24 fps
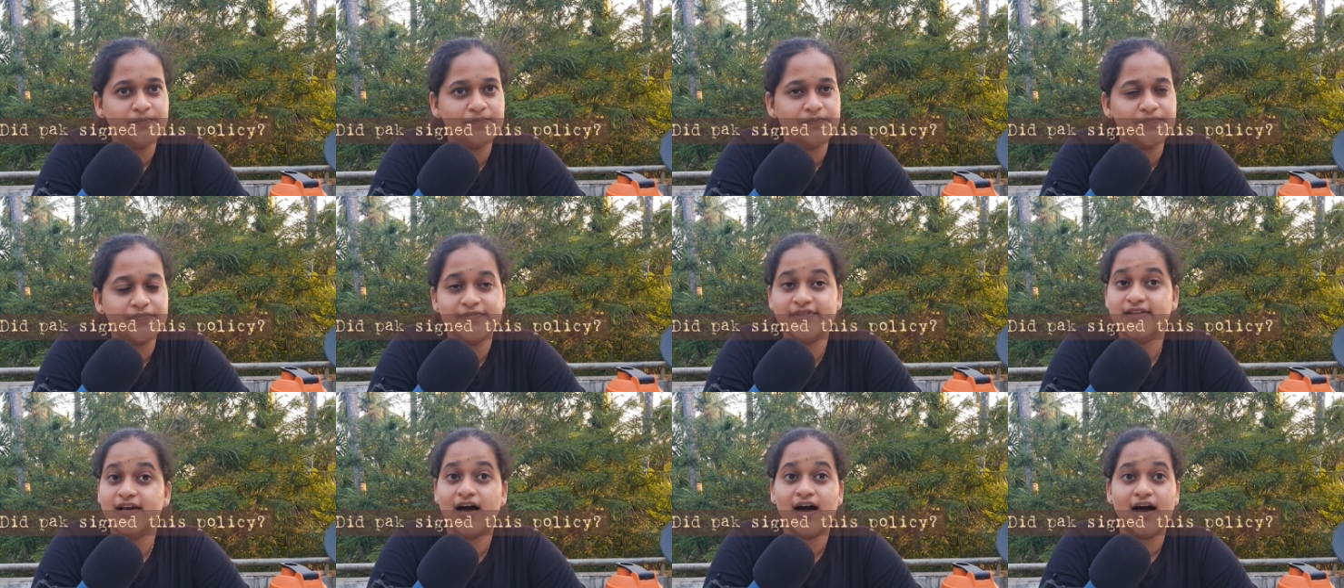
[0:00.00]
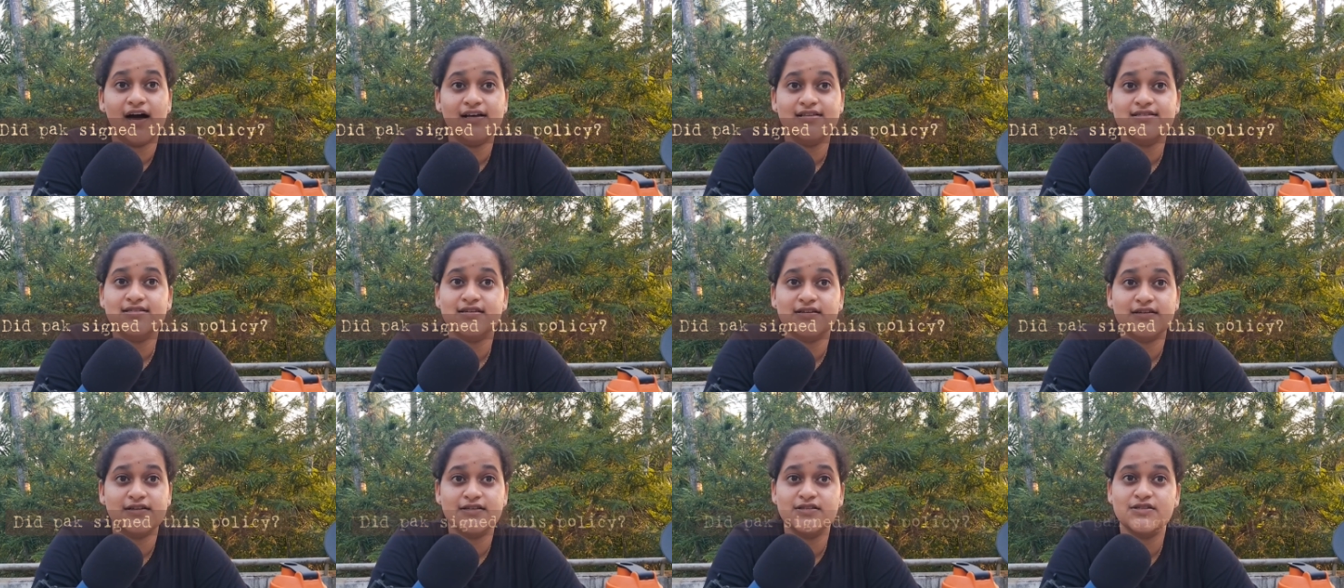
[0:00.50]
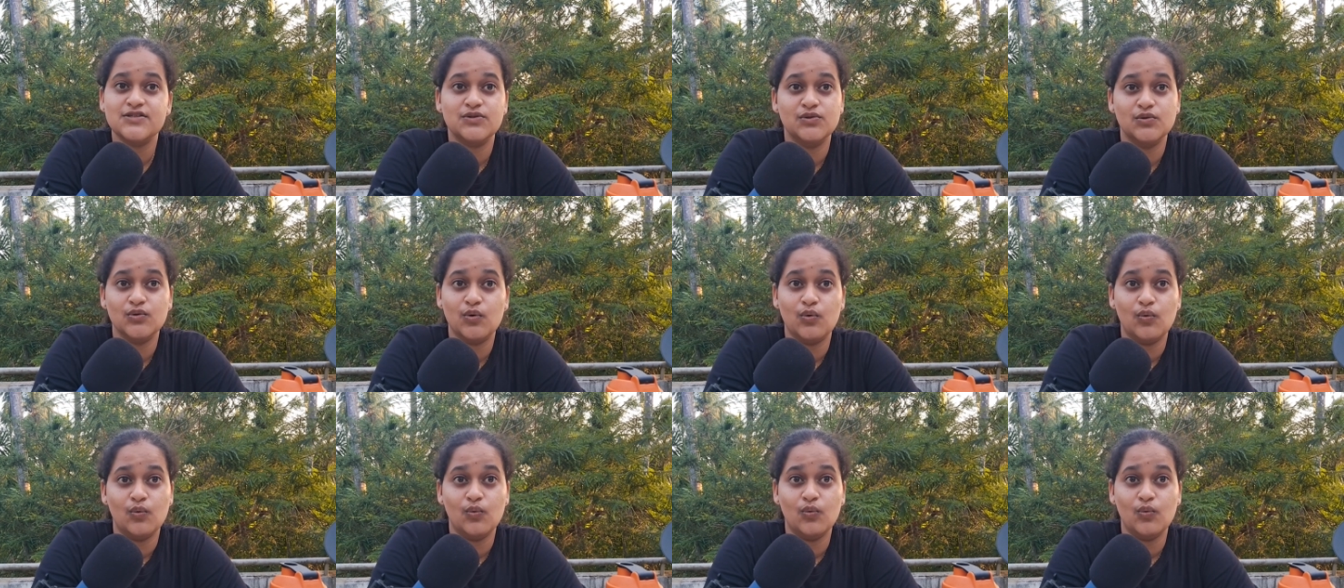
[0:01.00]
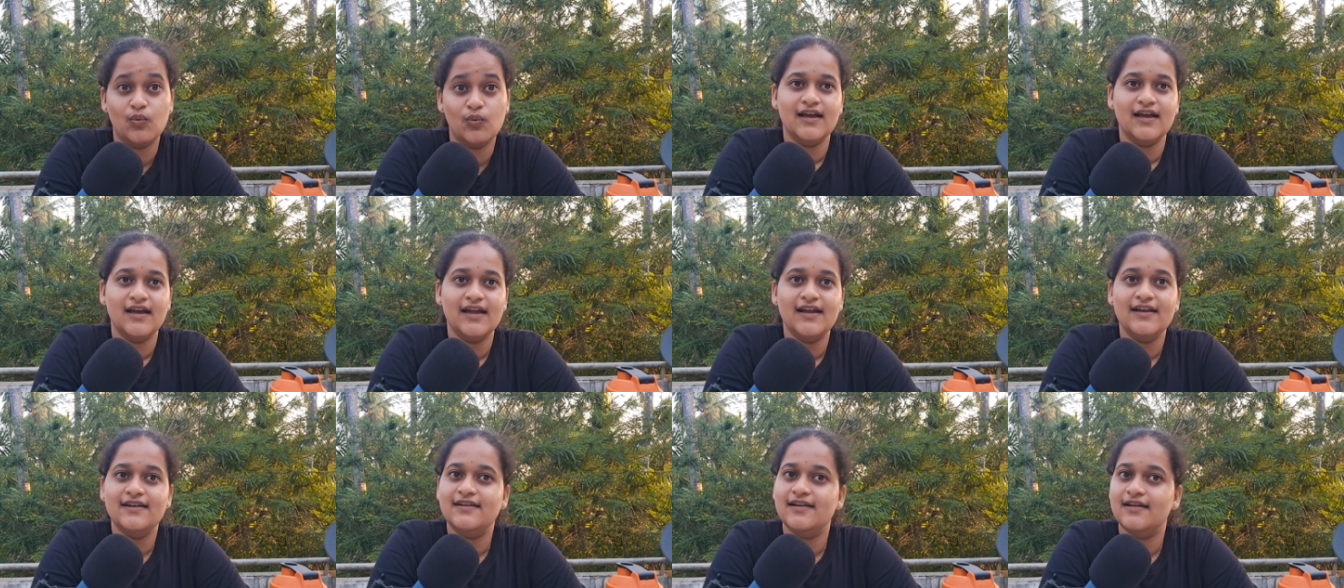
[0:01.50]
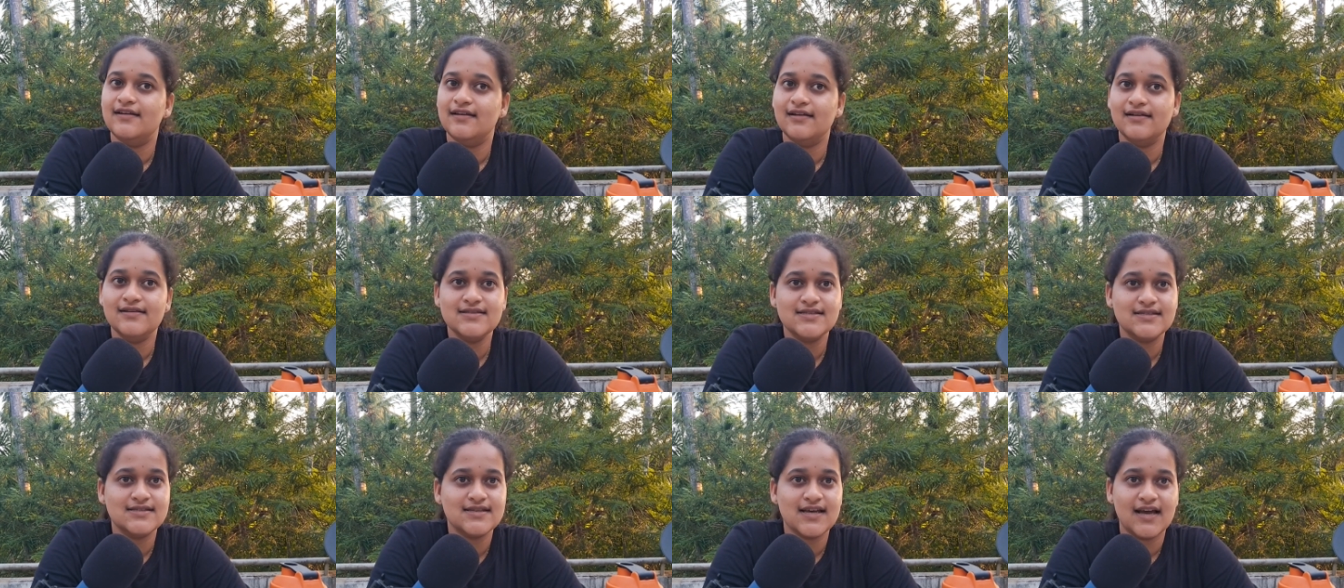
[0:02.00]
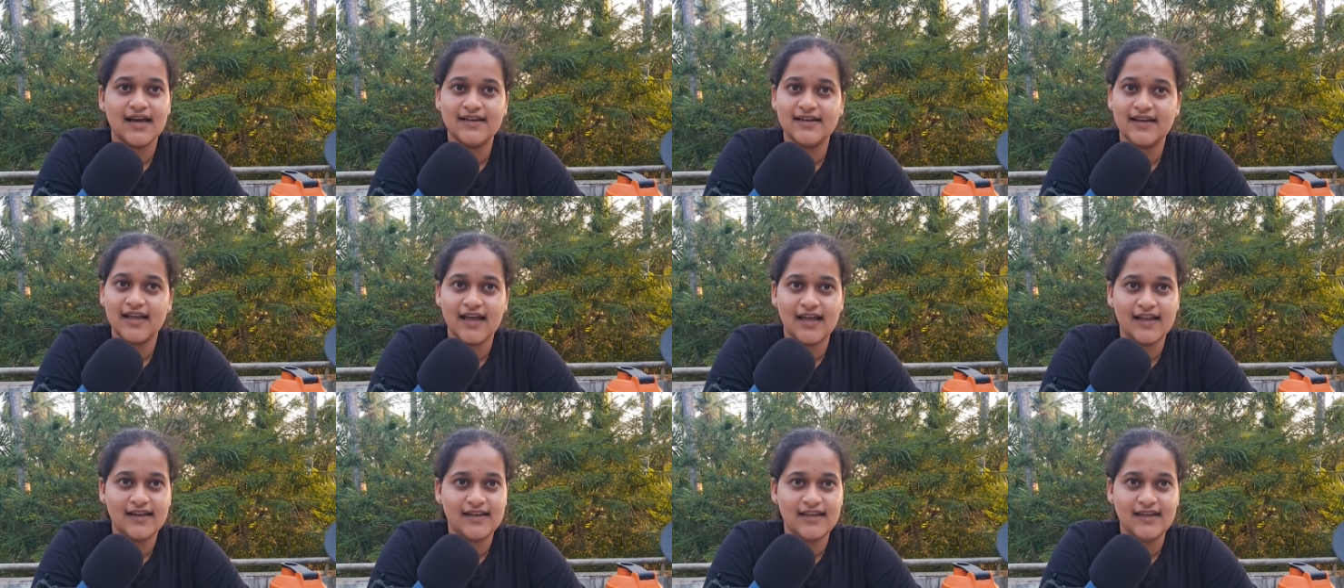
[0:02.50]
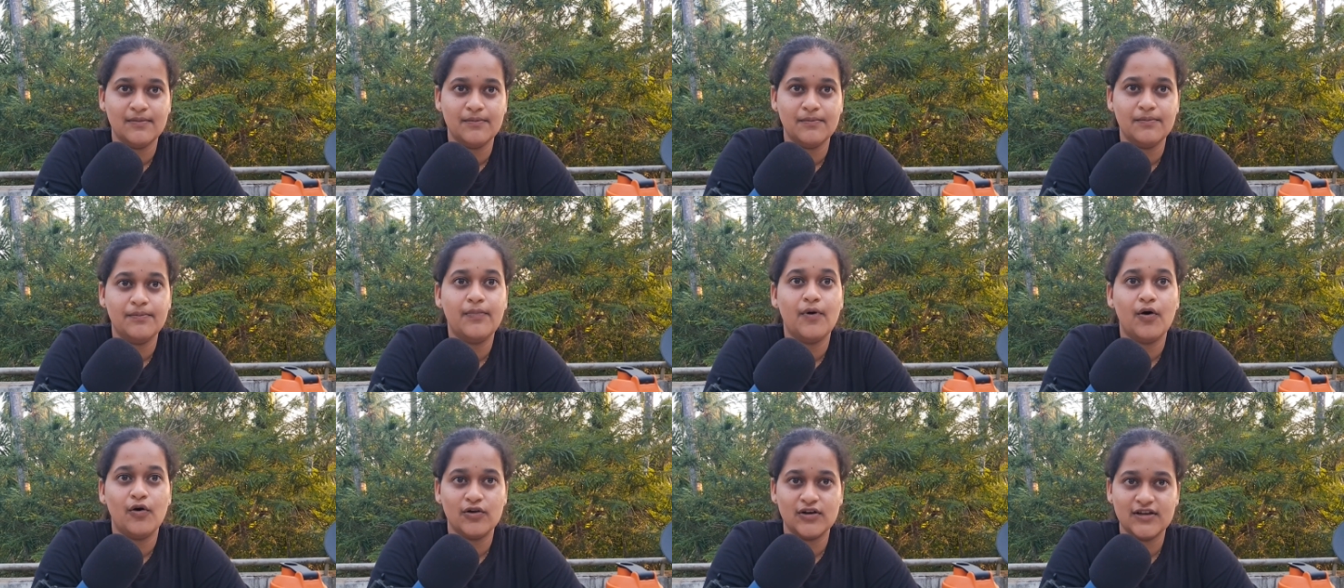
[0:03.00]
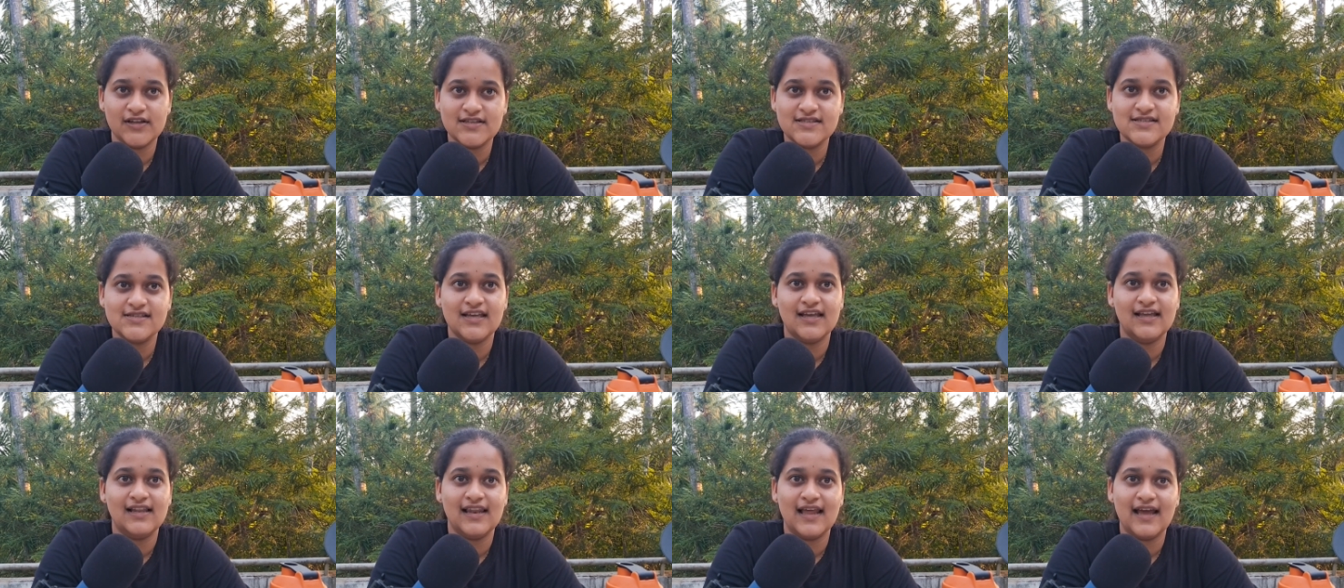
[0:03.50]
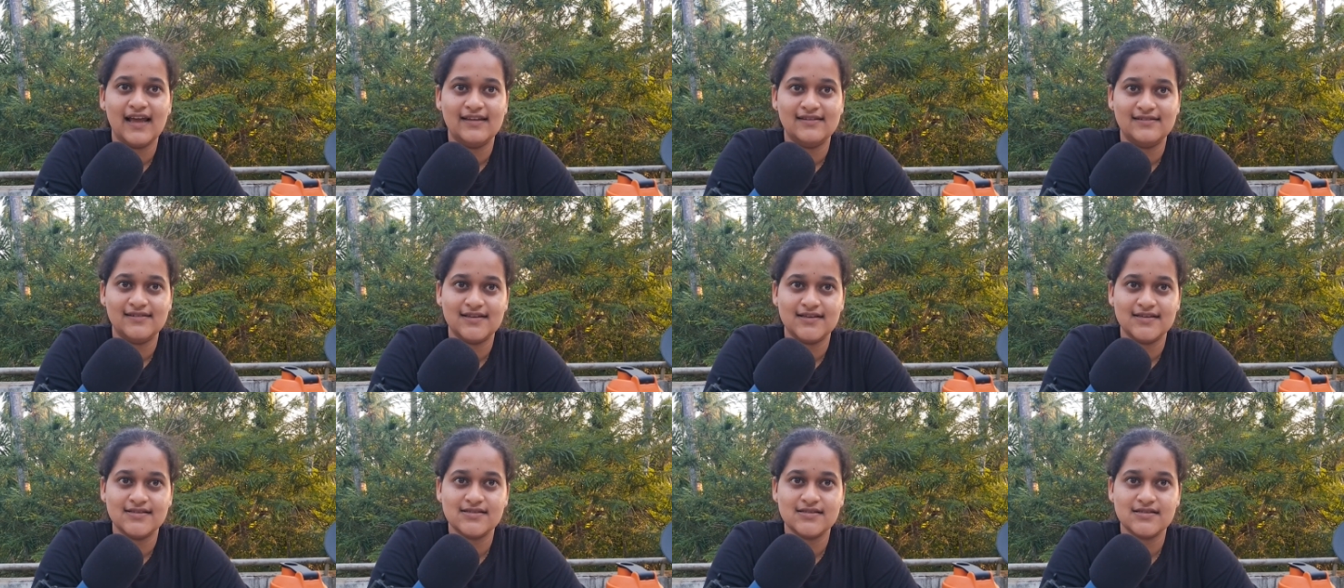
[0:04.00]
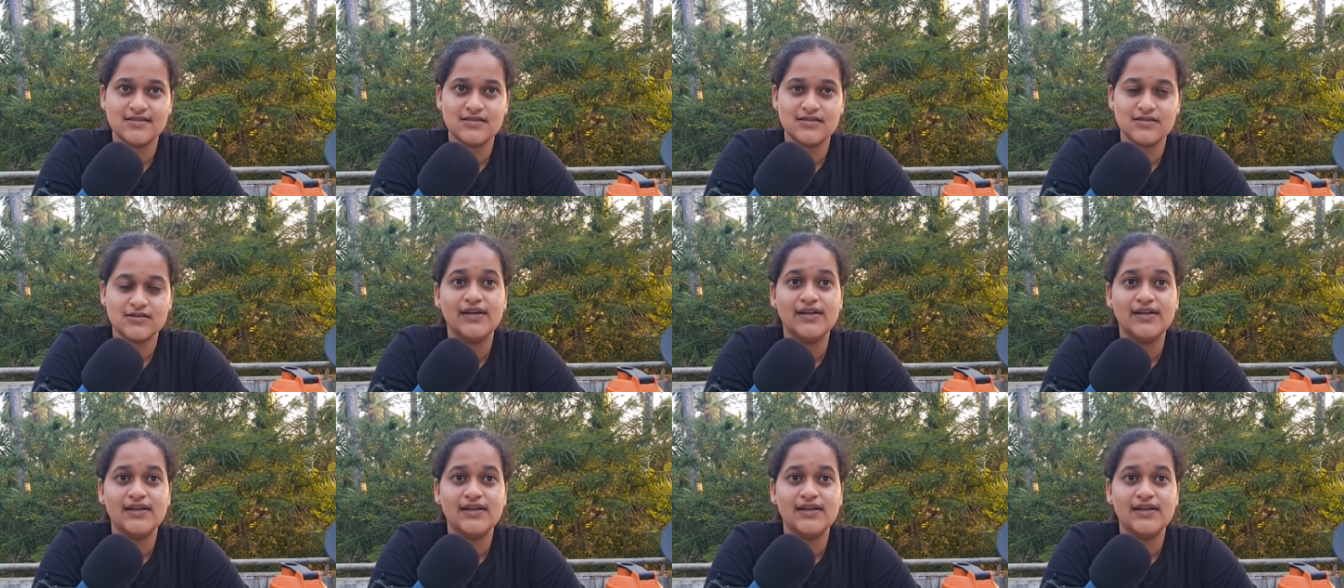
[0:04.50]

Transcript: The answer is no. It didn't sign any policy like this.